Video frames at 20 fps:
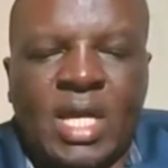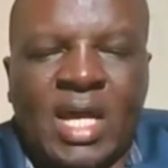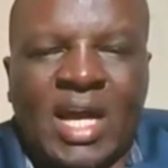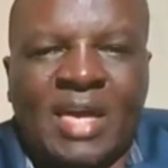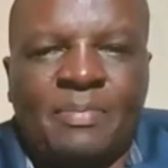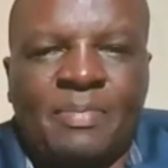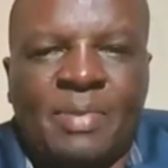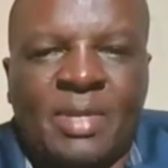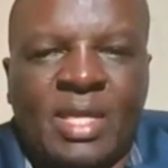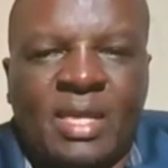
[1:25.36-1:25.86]

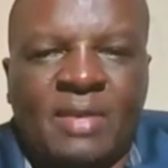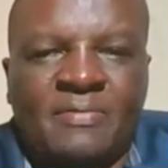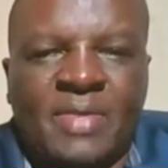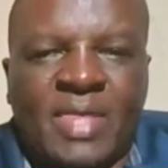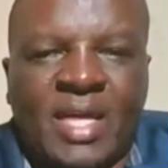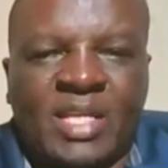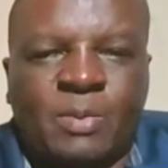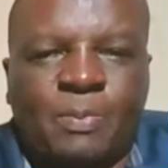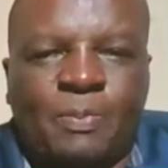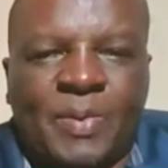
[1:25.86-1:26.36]
I
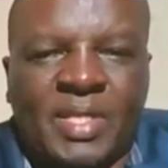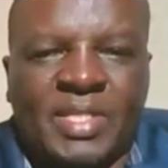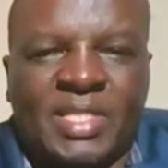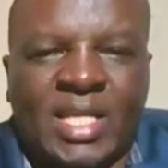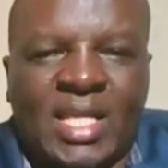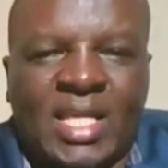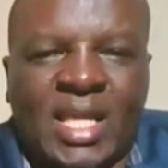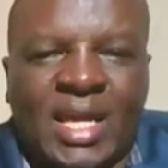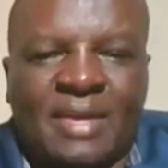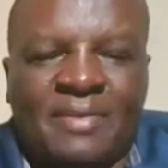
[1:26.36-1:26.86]
believe that
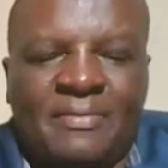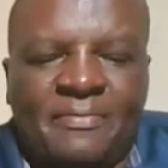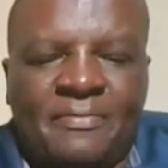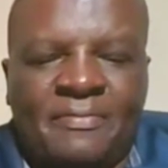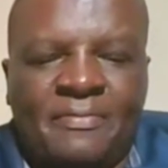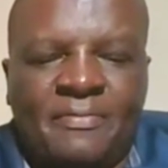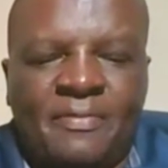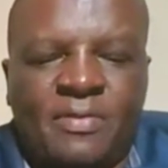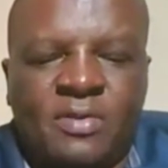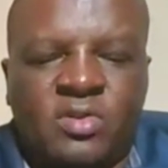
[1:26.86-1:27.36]
Better
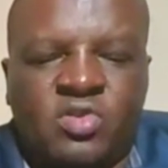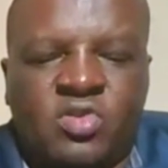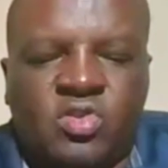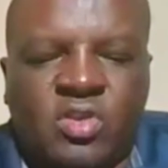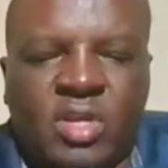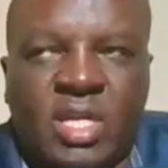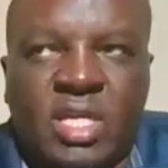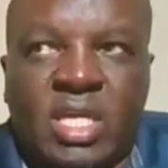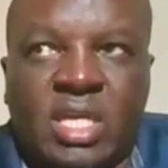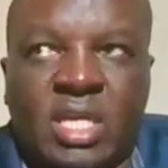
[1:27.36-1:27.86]
Life
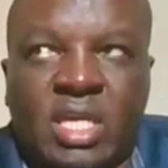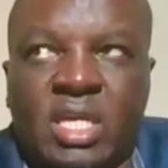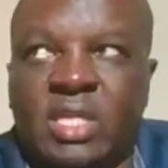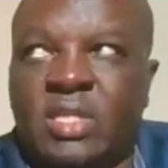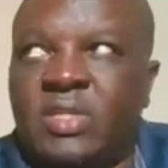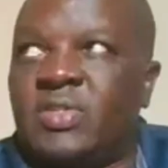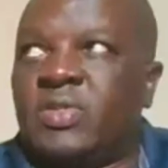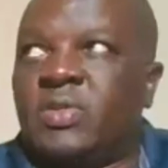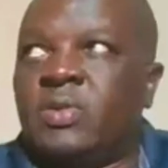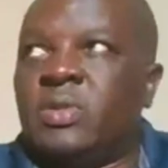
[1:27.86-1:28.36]
Training
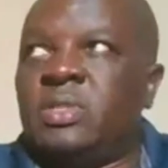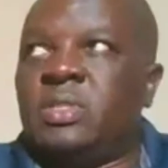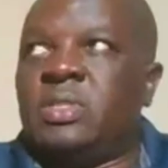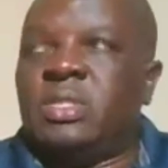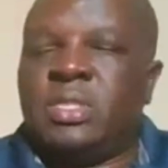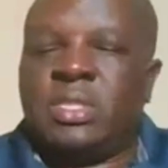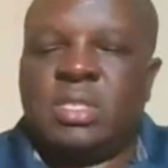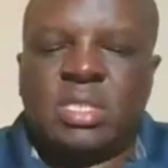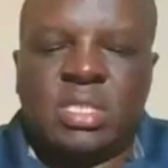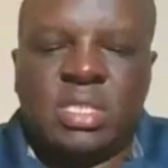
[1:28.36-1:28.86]
Institute
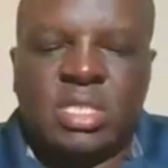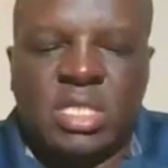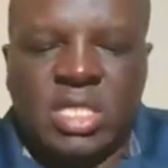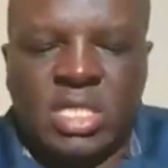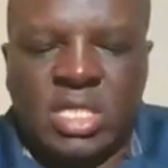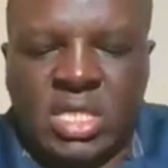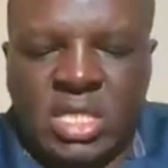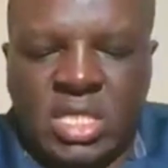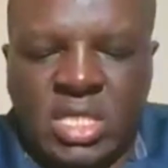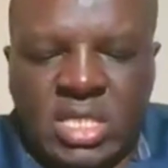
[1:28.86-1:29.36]

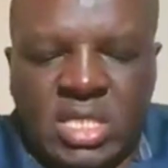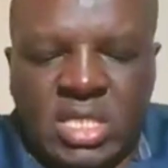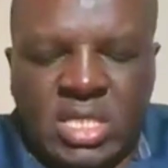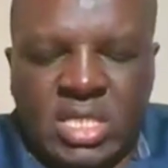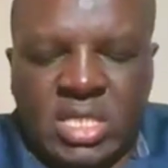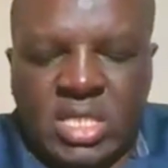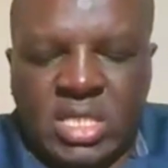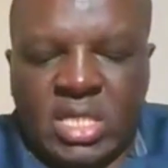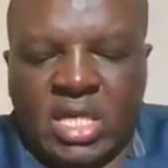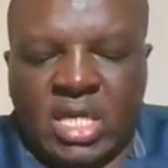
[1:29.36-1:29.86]

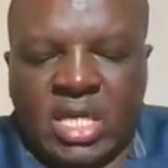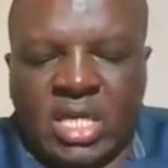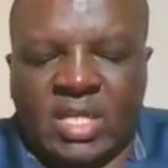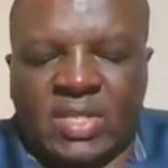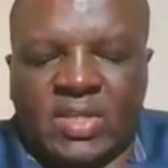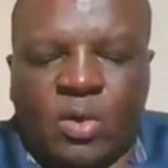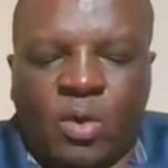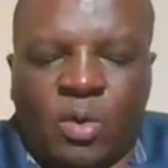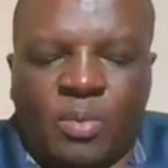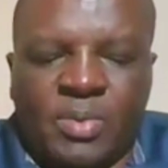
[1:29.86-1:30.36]

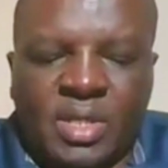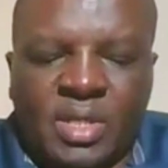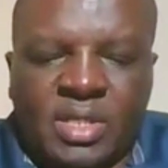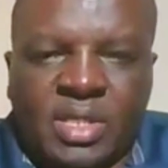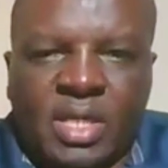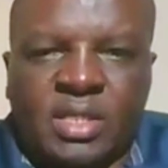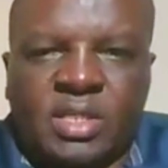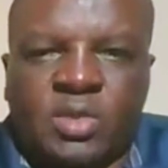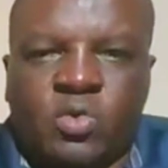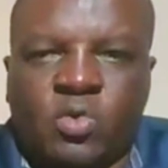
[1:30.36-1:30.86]
is
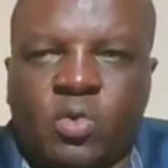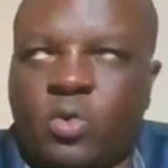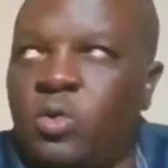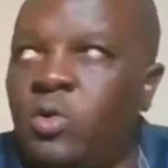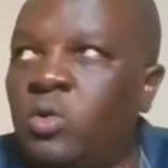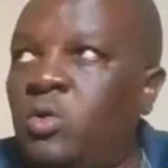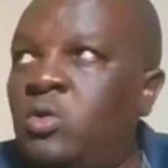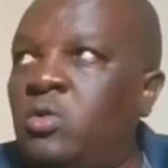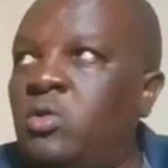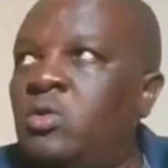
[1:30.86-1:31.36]
committed
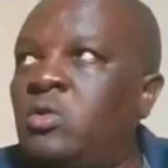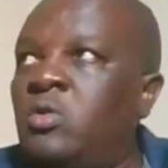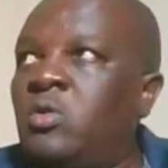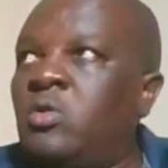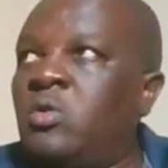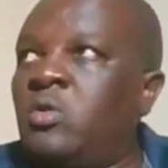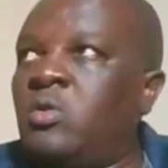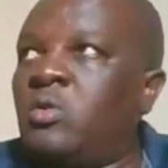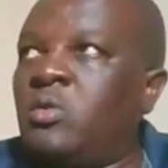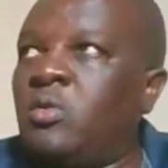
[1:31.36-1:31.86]
to
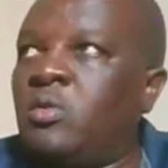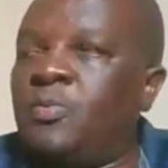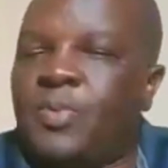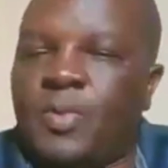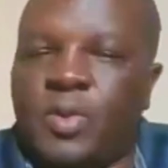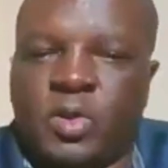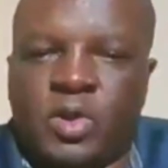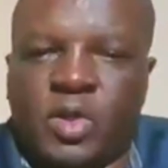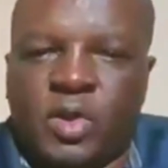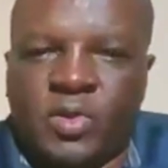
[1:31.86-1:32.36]

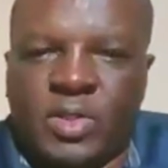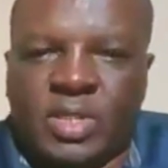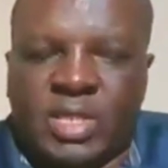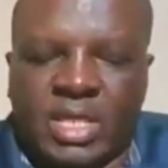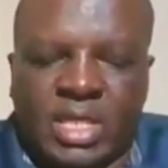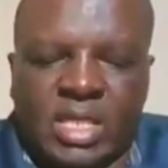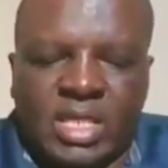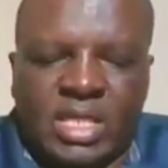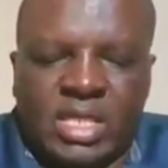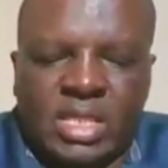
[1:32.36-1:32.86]

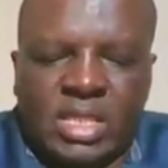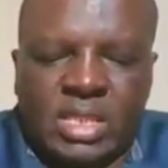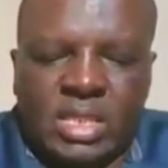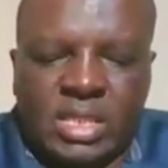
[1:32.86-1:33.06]
producing